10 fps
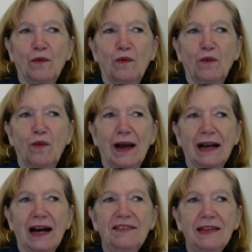when
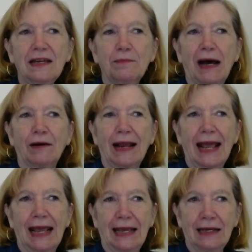I think about
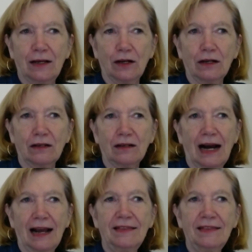anger, I